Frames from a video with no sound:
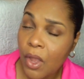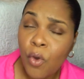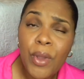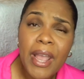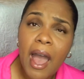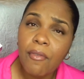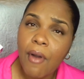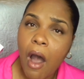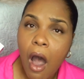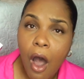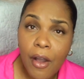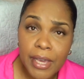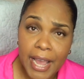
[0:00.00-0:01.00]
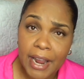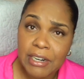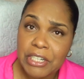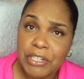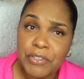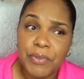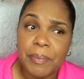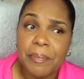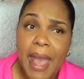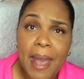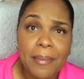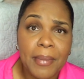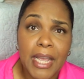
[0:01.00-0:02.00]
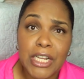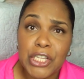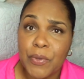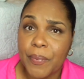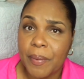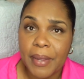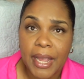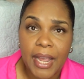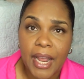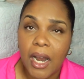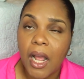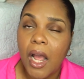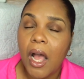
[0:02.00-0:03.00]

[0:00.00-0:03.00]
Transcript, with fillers: We have all characters from Batman, Superman.